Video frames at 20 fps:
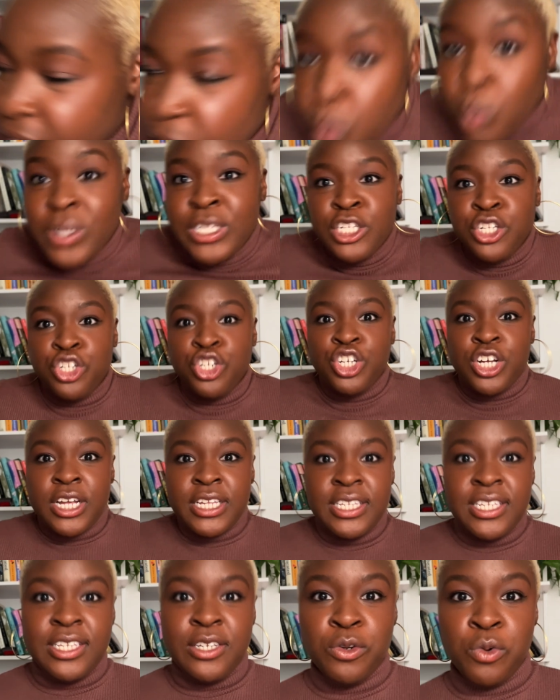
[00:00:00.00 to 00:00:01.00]
It wasn't
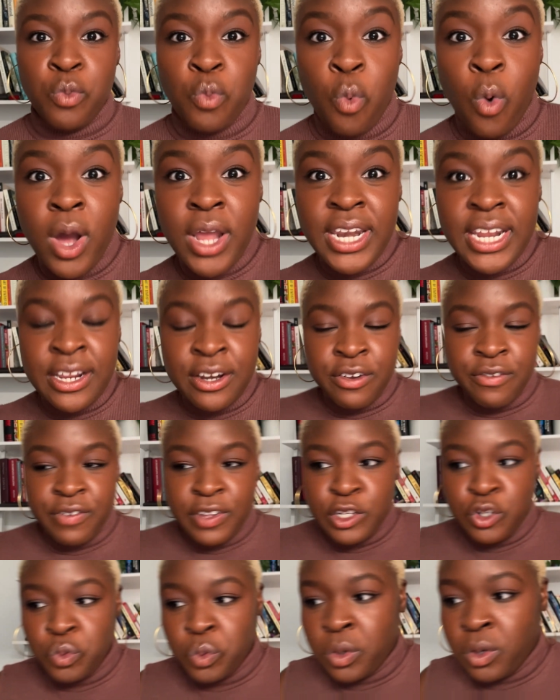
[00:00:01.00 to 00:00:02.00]
just one
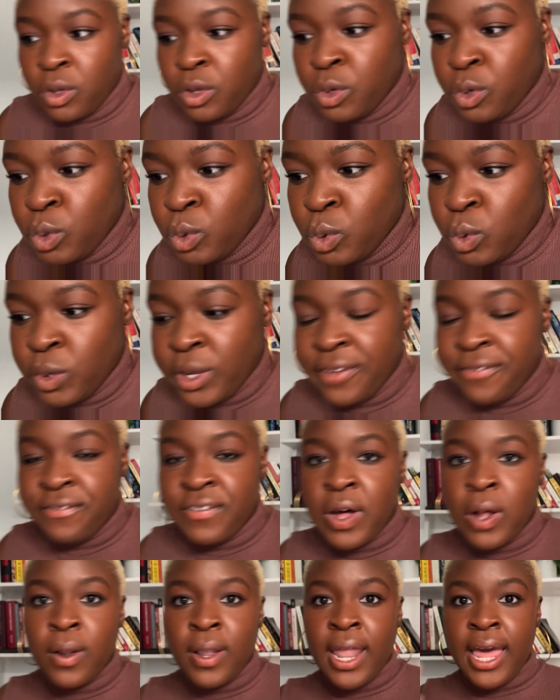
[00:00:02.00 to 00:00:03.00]
individual who it
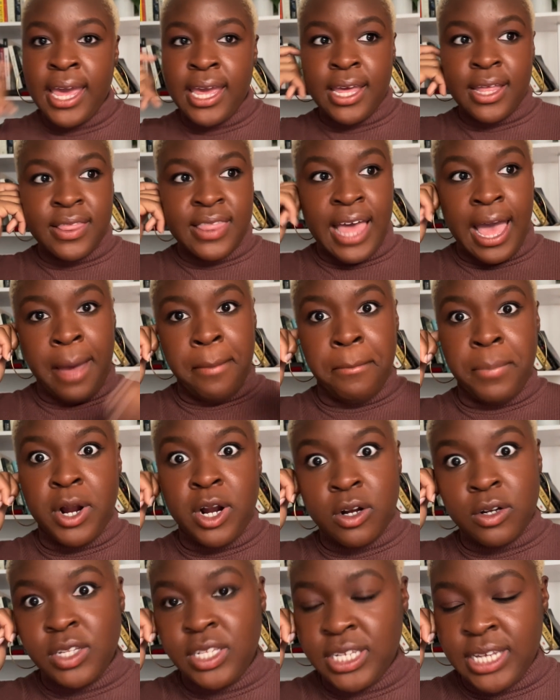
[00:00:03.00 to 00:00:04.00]
felt like that
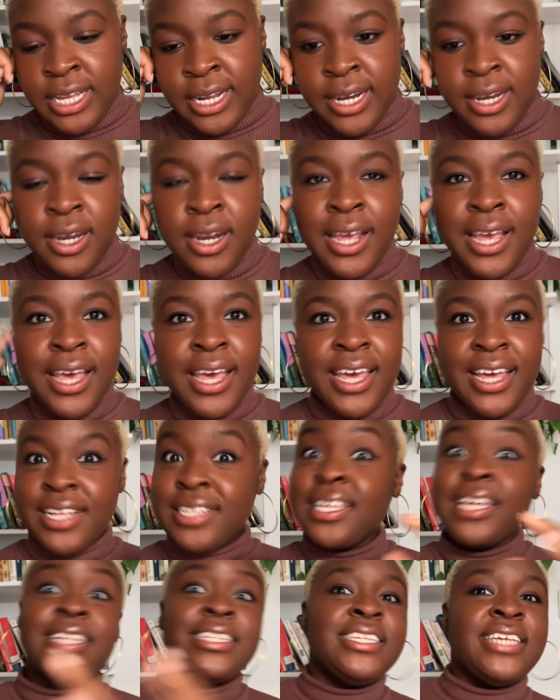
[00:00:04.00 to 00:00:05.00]
person
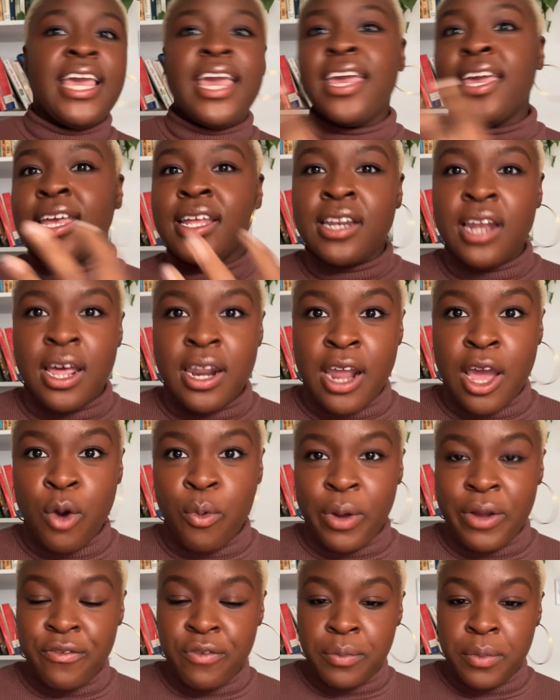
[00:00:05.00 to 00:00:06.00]
is like taking Nana
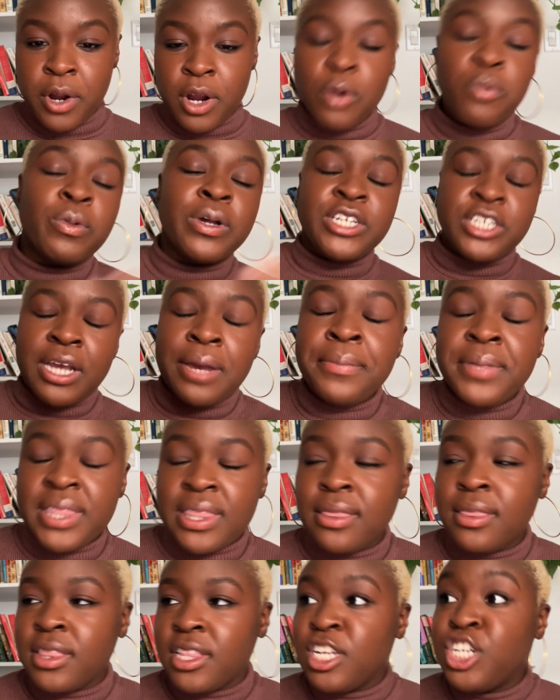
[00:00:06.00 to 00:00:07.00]
away from her, which, I
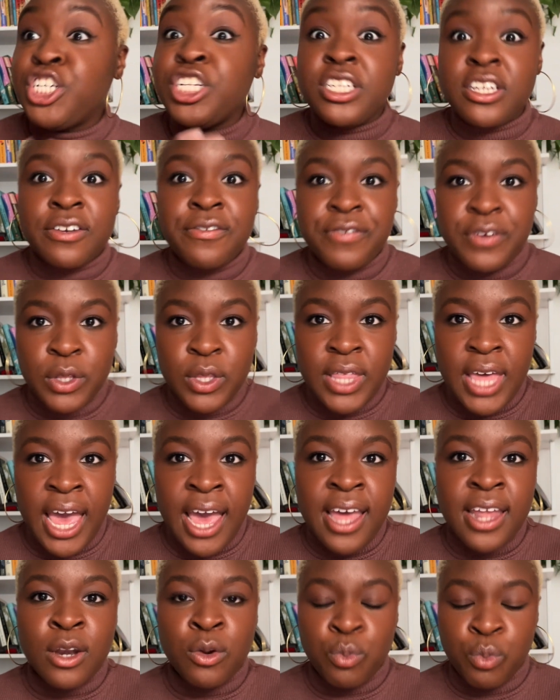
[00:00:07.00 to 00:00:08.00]
mean, she did feel
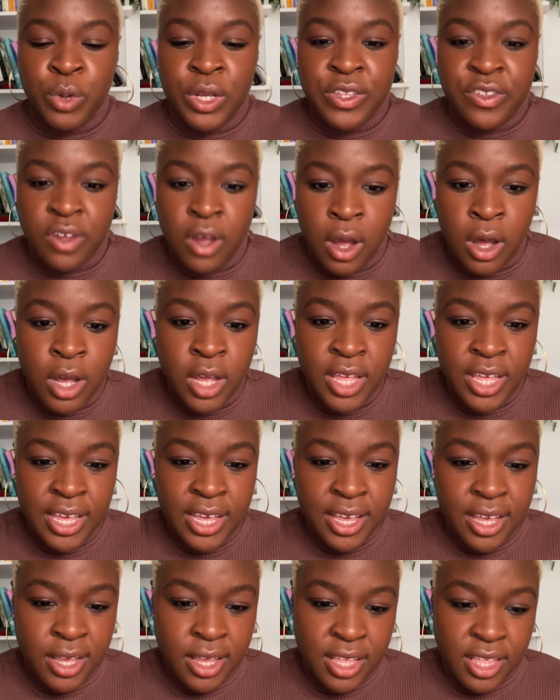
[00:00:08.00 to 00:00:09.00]
that, and we saw,
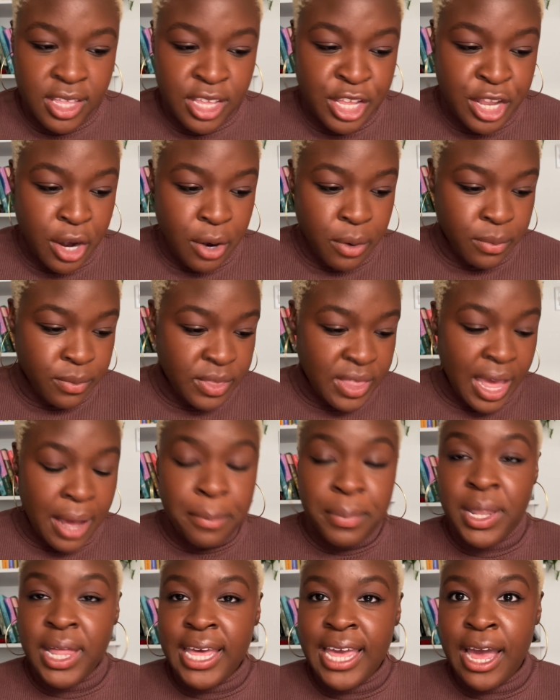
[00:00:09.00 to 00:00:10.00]
you know, that
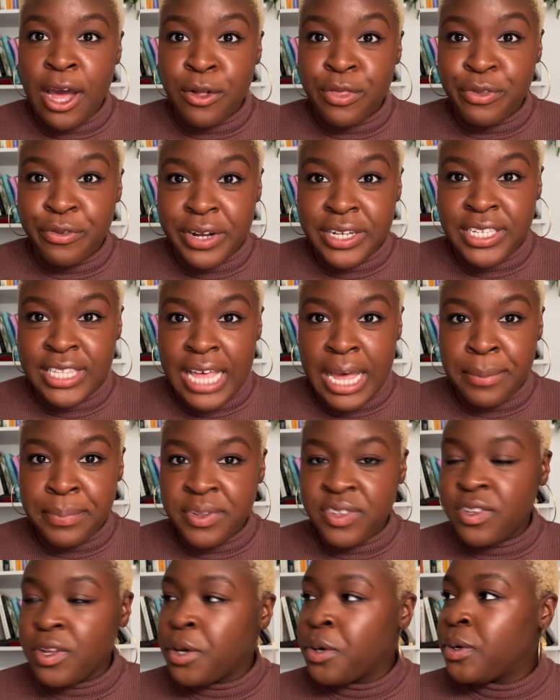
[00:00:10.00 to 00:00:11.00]
play out the rest of the
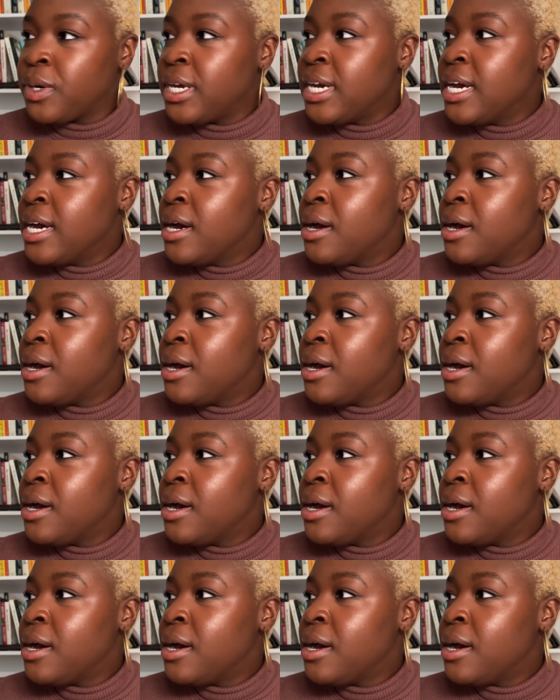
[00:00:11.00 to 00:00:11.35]
episode.